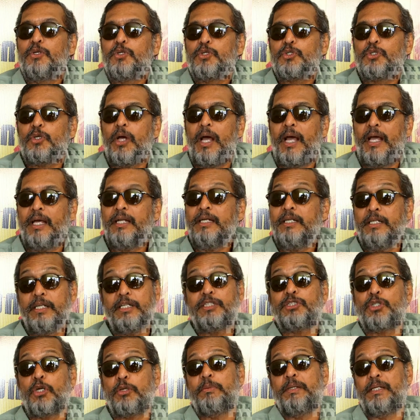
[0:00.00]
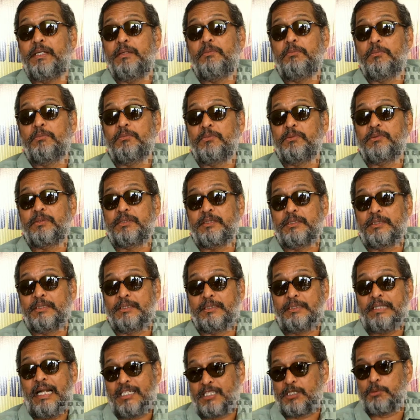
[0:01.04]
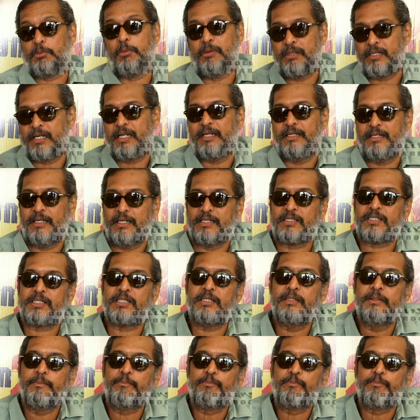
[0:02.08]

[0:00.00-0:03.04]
So, and it should be that spontaneous.